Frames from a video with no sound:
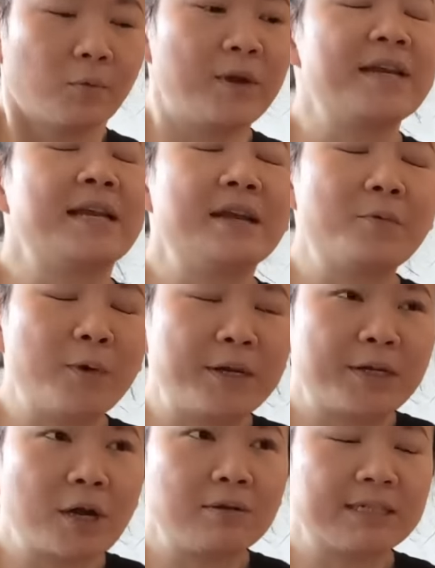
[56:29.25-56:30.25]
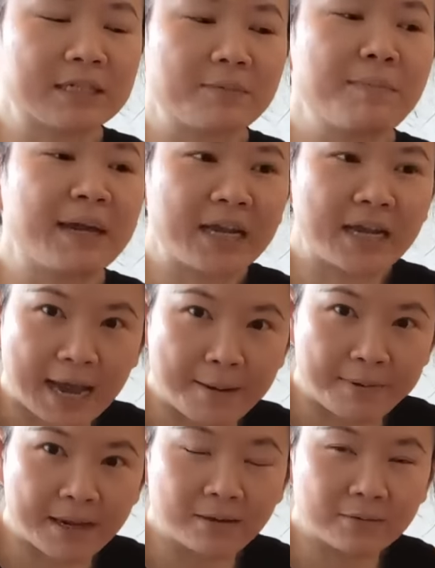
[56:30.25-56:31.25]
we, if we don't just make it
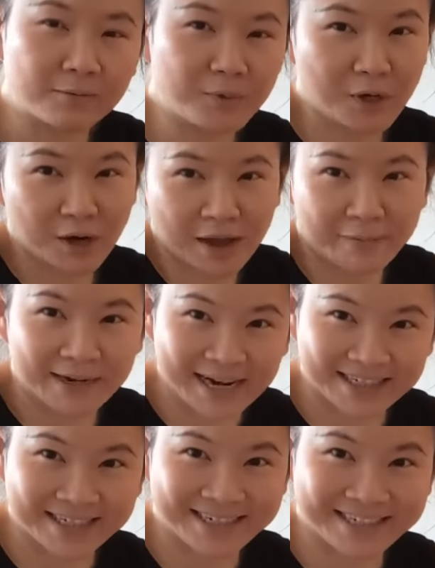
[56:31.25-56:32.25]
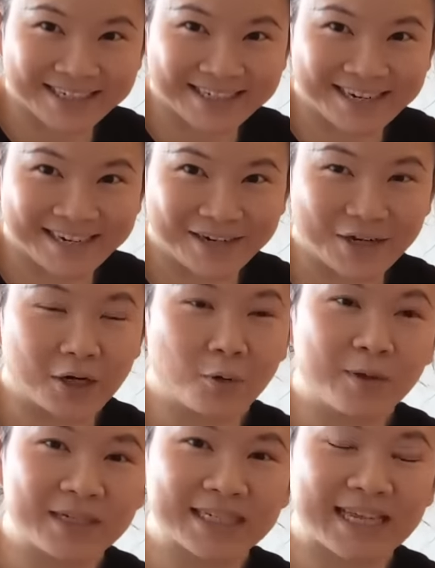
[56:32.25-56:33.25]
happen, we don't have a nice delicious dinner. You
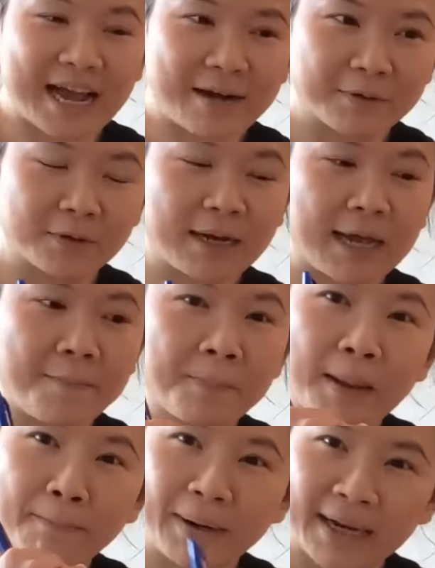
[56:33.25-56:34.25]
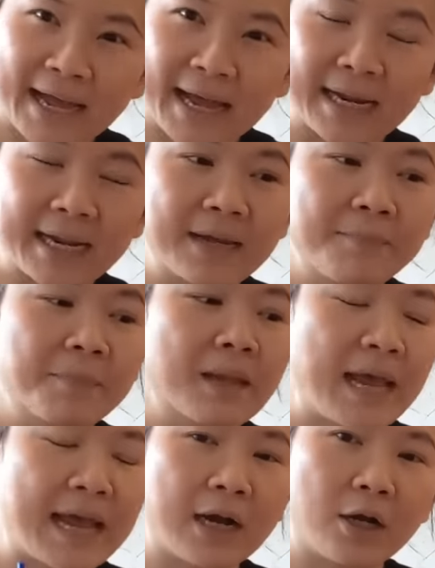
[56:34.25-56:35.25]
know, we just have to like plan it
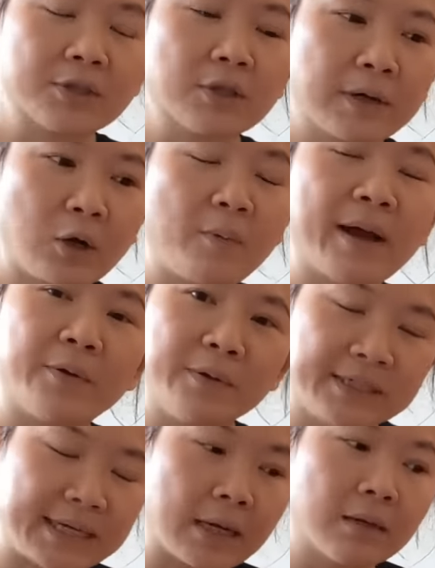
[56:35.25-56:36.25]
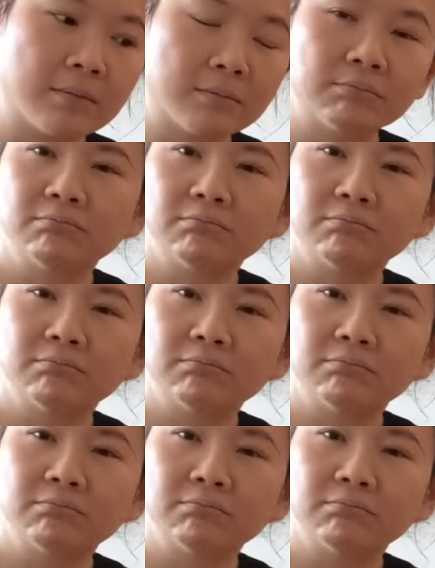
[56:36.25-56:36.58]
and also go back and recheck